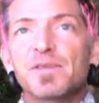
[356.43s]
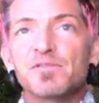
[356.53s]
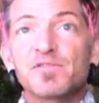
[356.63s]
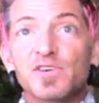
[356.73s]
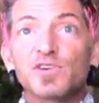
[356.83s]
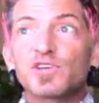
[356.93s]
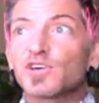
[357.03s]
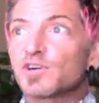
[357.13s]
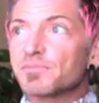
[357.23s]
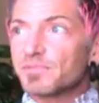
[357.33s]
fill
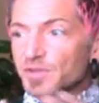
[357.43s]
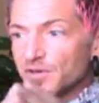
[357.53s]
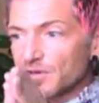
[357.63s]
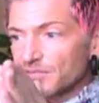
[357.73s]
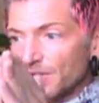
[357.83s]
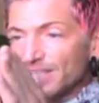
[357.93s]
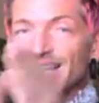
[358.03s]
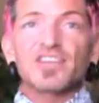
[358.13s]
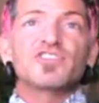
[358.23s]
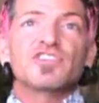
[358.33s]
your
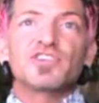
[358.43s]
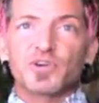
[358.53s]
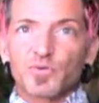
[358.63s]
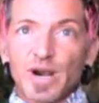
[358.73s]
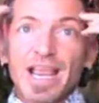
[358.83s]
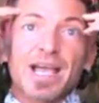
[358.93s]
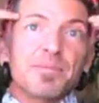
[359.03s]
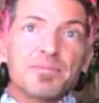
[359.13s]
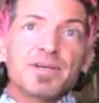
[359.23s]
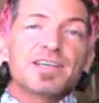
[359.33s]
attention, your
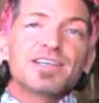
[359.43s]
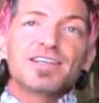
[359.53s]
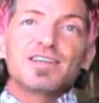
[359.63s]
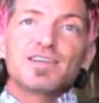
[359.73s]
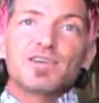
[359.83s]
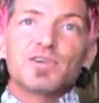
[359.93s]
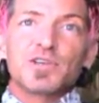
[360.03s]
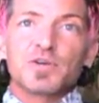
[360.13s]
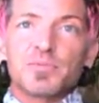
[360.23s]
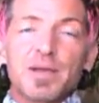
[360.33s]
RAM,
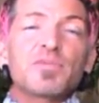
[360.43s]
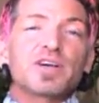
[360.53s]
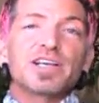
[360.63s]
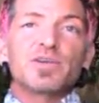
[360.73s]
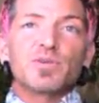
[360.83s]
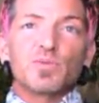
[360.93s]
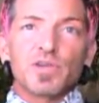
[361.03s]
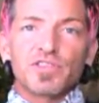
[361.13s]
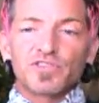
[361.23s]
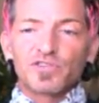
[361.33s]
your memory
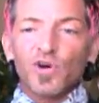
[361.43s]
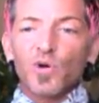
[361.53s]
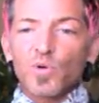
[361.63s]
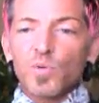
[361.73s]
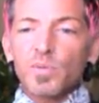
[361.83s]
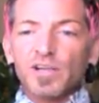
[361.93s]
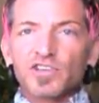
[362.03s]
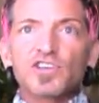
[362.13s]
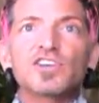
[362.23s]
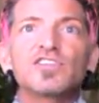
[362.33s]
with so
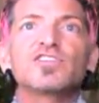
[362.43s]
much good